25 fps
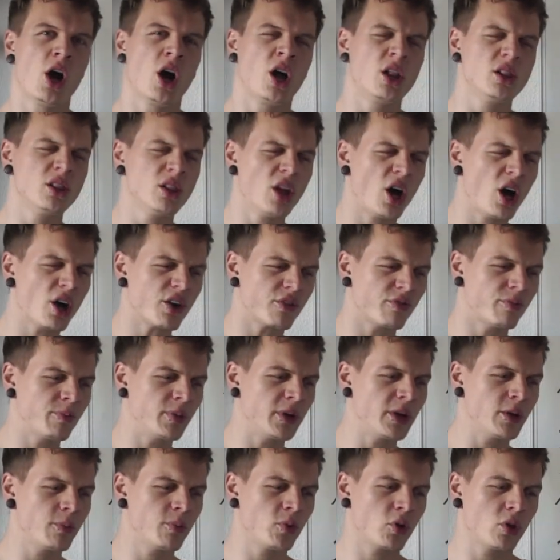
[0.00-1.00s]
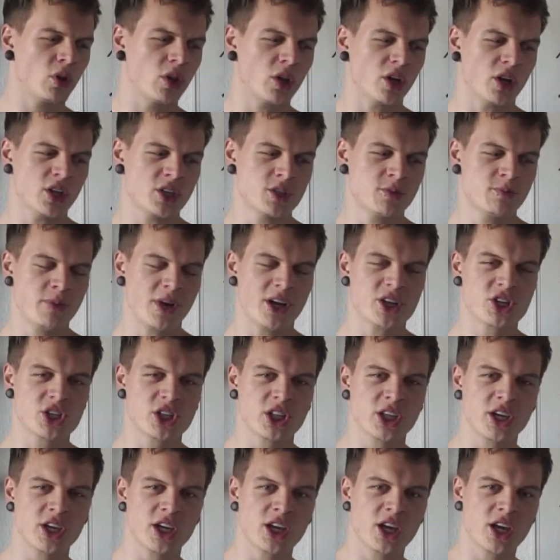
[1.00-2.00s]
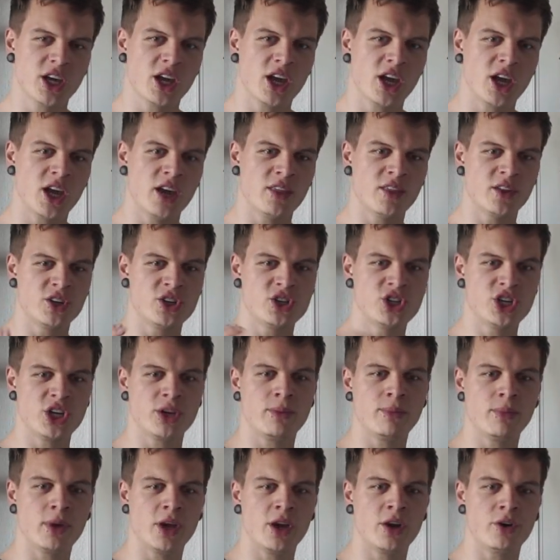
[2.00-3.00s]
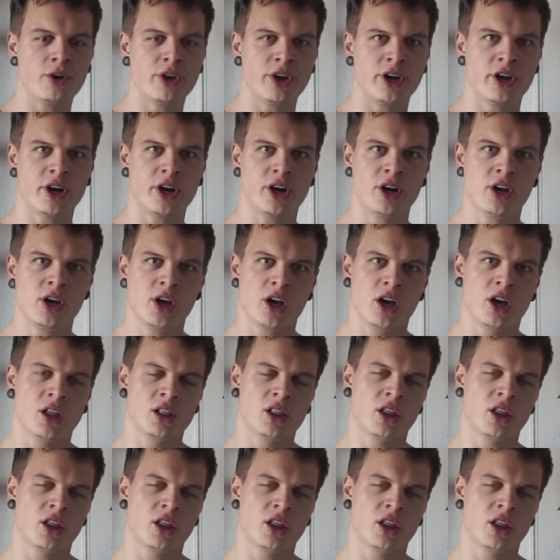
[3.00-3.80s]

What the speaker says: A lot of people, especially in the gym area, a